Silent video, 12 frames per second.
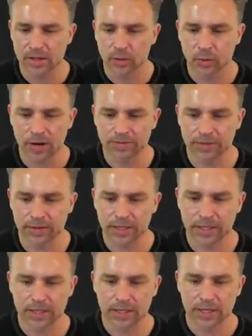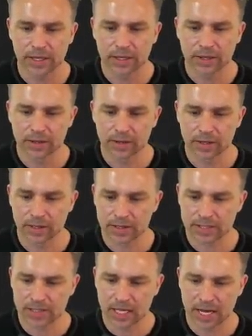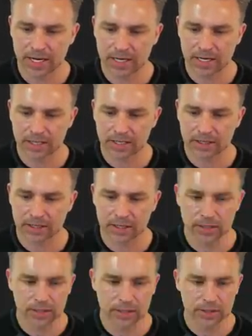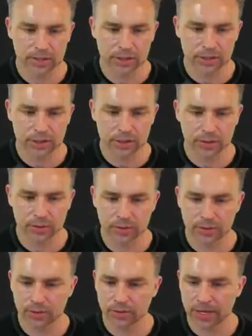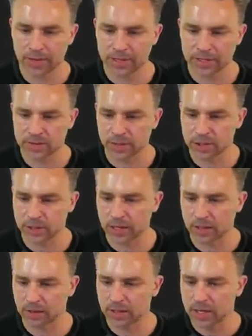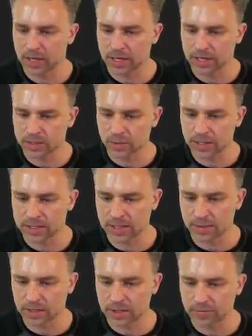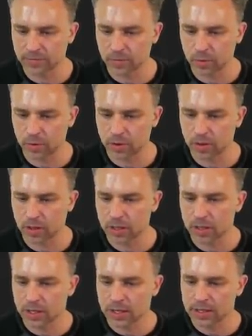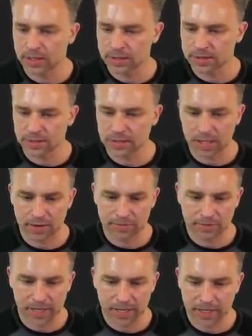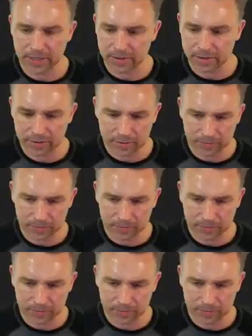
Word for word: roughly, they're going to slide in. Right? That's much better. Guess what? Same thing for this love right here.